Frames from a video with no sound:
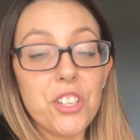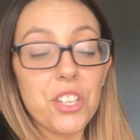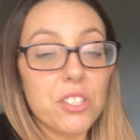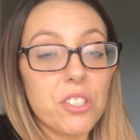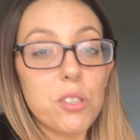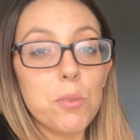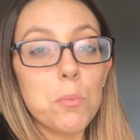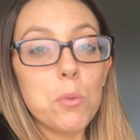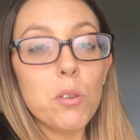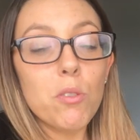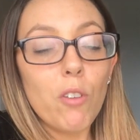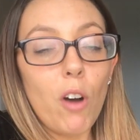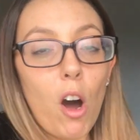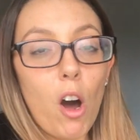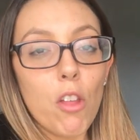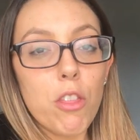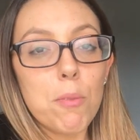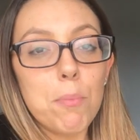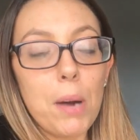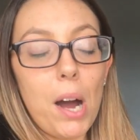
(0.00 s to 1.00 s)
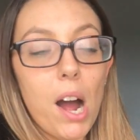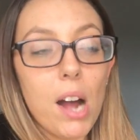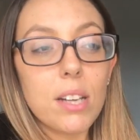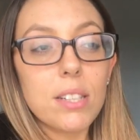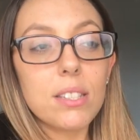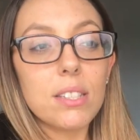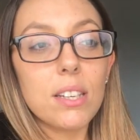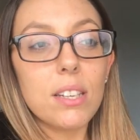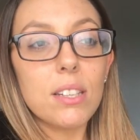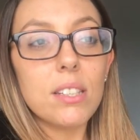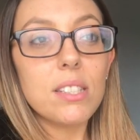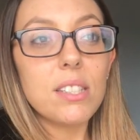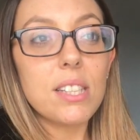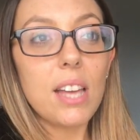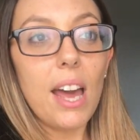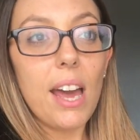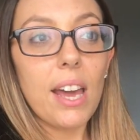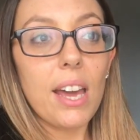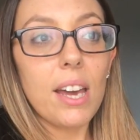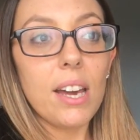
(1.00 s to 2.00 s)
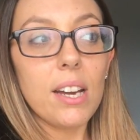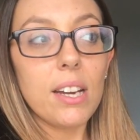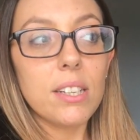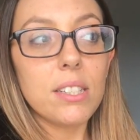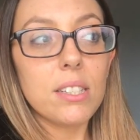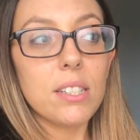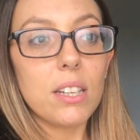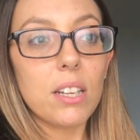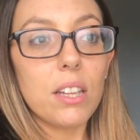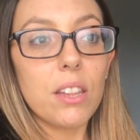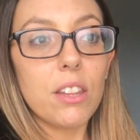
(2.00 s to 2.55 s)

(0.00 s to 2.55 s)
just to move all the boxes and